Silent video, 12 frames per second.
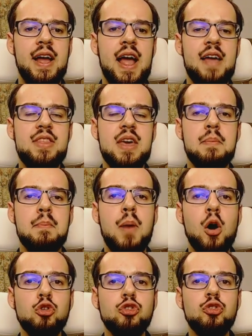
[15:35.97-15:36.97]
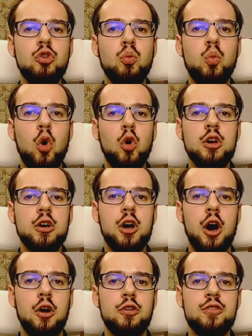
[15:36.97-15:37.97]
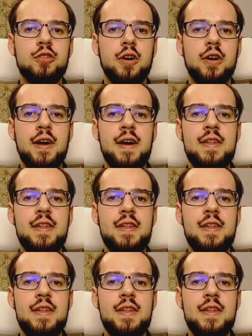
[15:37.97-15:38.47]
in the emotional roller coaster